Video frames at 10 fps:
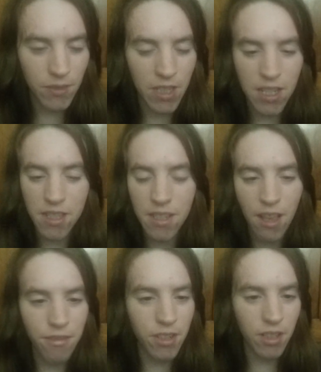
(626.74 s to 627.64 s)
And it's
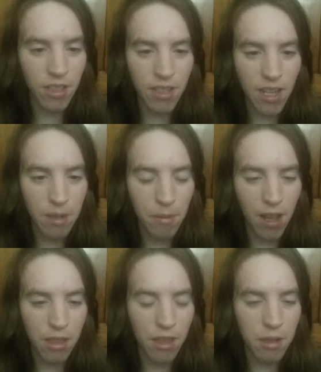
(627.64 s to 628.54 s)
definitely not a
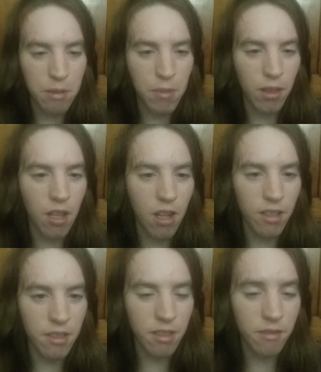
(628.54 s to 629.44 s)
bad thing to be
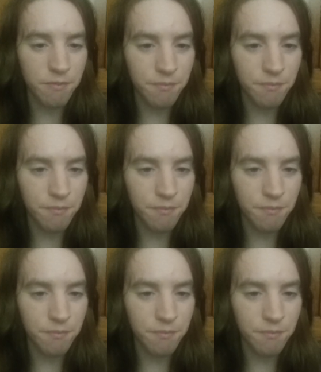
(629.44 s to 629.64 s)
lawless.